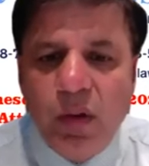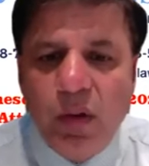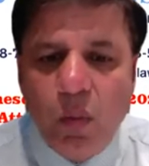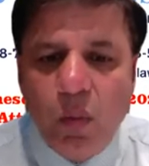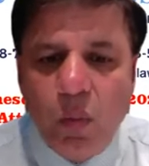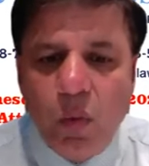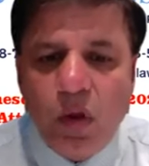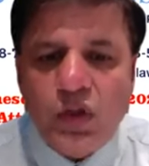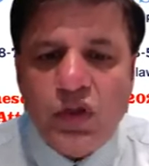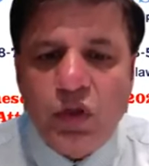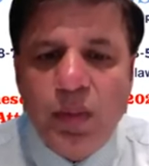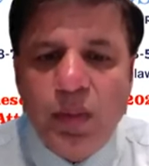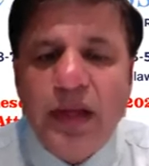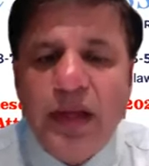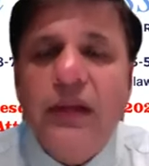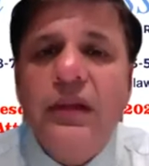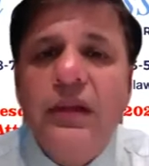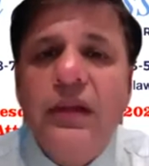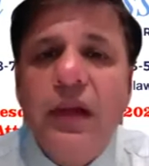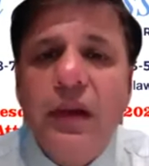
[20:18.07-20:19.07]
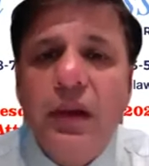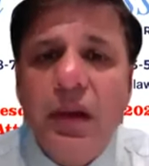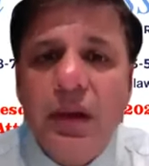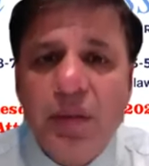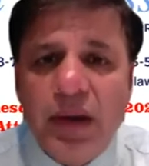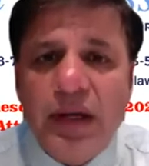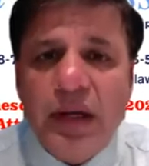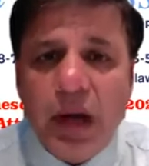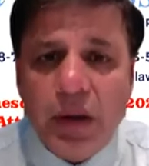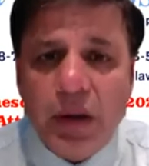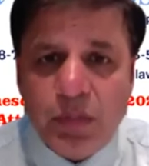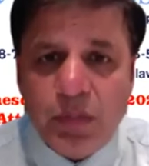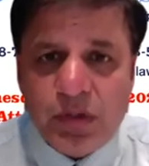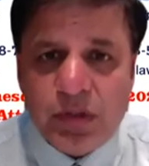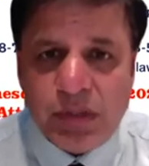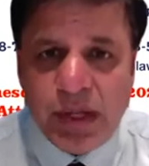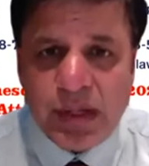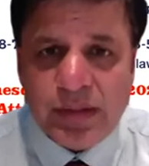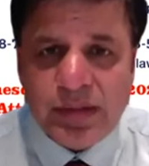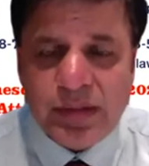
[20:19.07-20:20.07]
wants to begin the green card
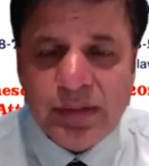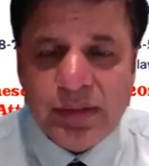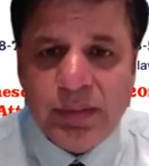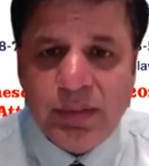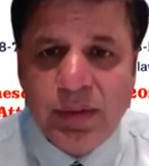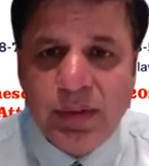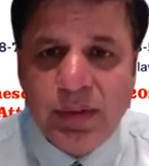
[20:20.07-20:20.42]
process.